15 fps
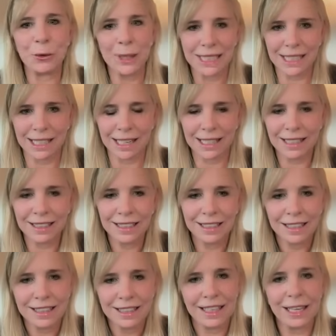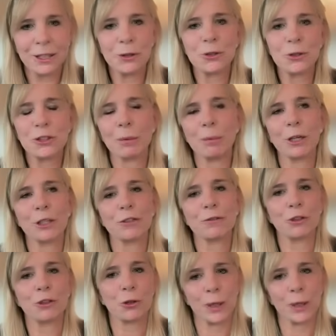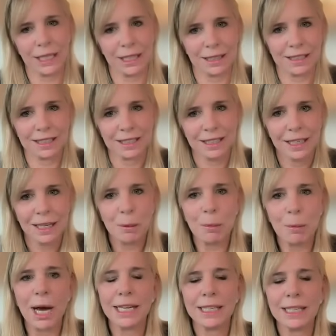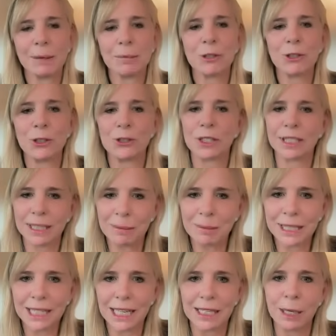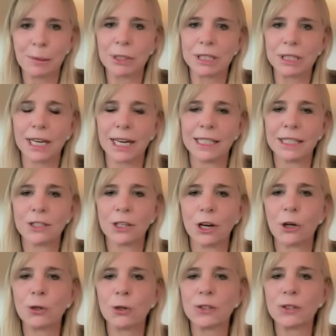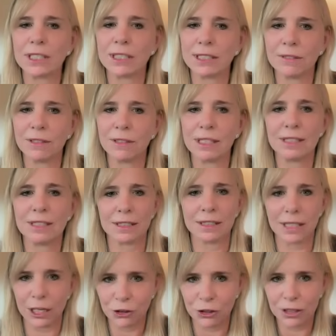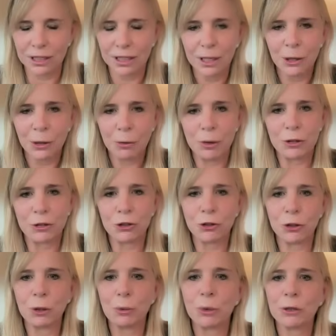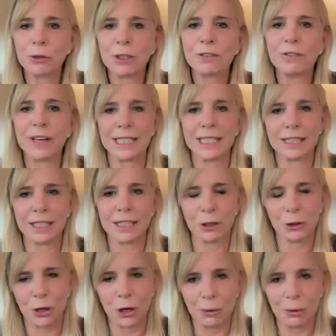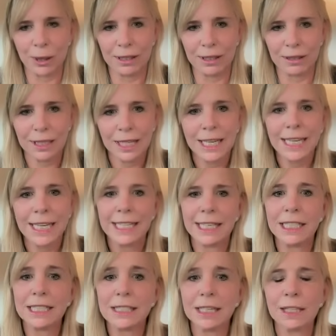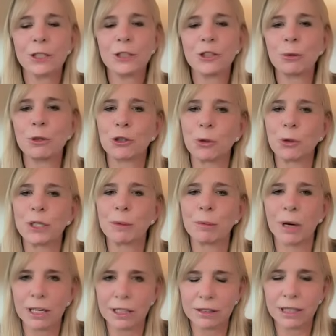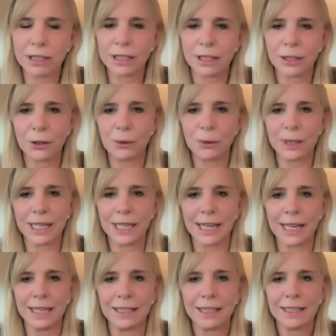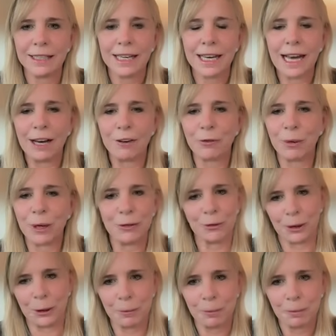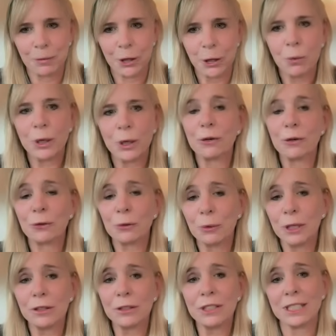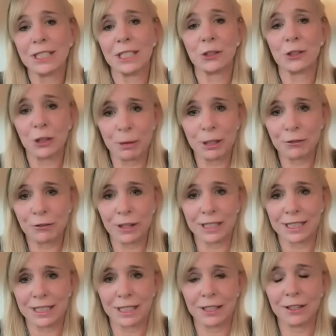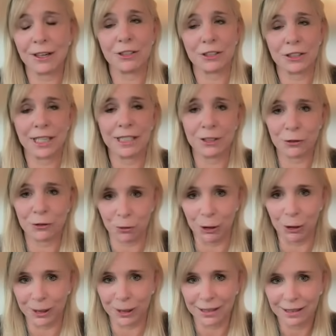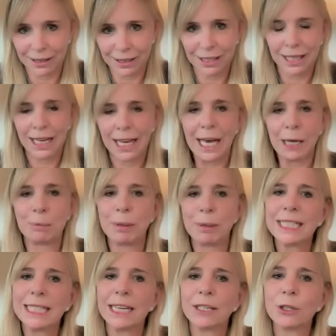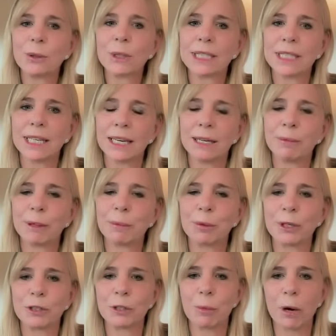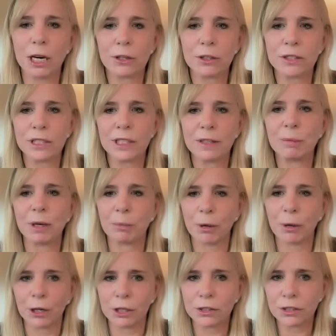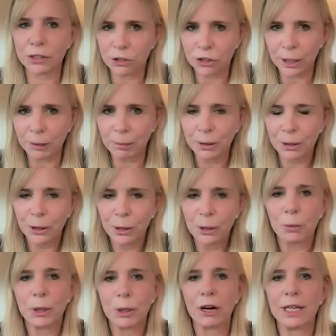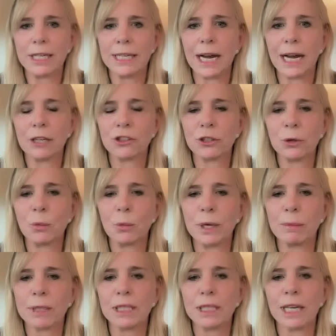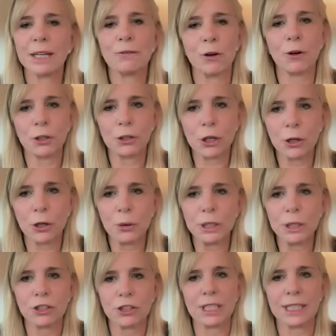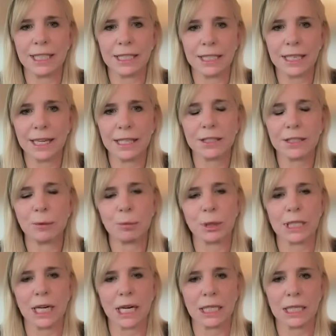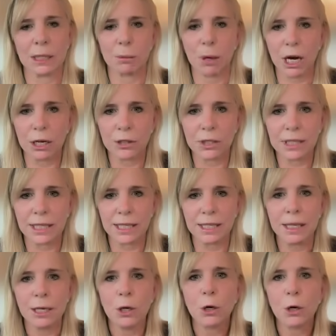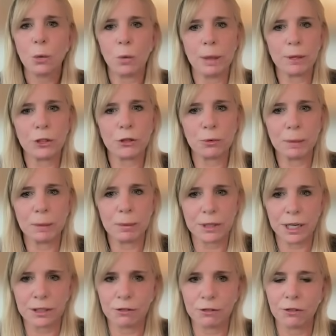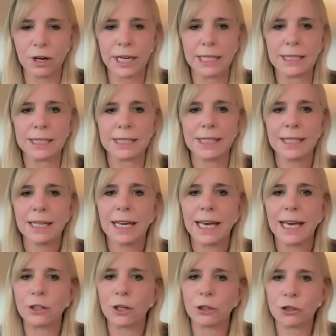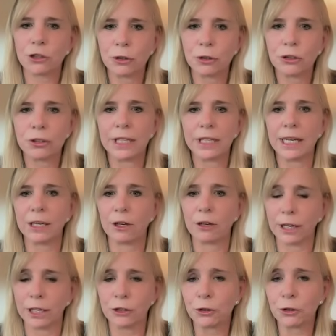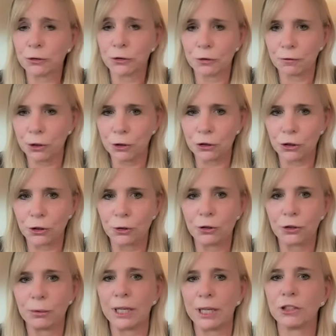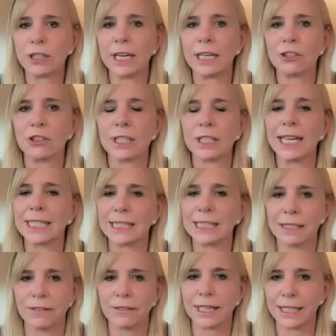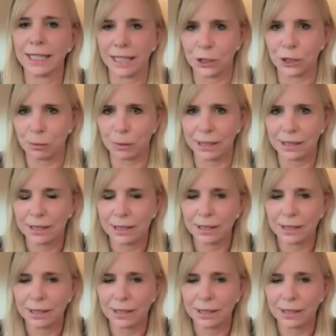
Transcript: USA. Thank you so much for joining us. My name is Susan Lehman, and I'm delighted to host this evening's discussion with Judy Woodruff and Sarah Longwell. Kitty Douglas will join to moderate the Q&A halfway through. We are thrilled to see so many friends here. Our tent is growing. At BigTent USA, we put democracy above partisanship. We are a national women-led voter coalition dedicated to protecting democracy, women's reproductive rights, and our children and our grandchildren's future through education and civic engagement.